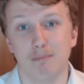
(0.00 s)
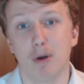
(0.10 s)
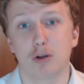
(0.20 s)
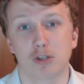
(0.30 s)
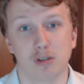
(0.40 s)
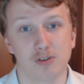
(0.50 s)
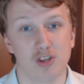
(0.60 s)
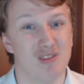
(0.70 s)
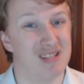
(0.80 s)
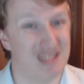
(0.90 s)
Marcus
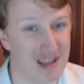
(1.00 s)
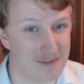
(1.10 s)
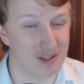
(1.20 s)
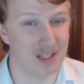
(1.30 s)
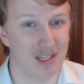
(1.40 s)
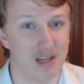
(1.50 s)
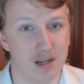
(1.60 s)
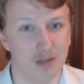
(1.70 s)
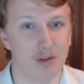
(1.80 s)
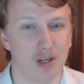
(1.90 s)
Alonso is definitely
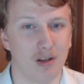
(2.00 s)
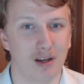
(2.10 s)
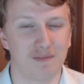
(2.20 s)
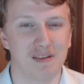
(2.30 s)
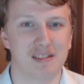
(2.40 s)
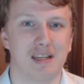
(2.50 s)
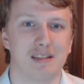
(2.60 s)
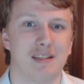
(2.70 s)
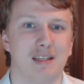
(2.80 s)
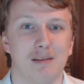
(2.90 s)
looking like a
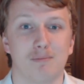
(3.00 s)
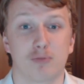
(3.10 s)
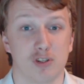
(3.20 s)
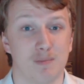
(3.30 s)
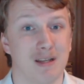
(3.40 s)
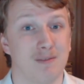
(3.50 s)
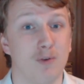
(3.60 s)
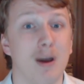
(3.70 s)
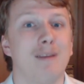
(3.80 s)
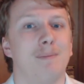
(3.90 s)
fantastic prospect
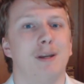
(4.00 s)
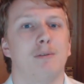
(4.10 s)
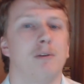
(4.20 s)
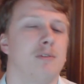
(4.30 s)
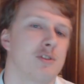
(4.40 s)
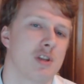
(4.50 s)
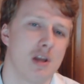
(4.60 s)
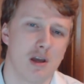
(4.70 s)
for FPL owners.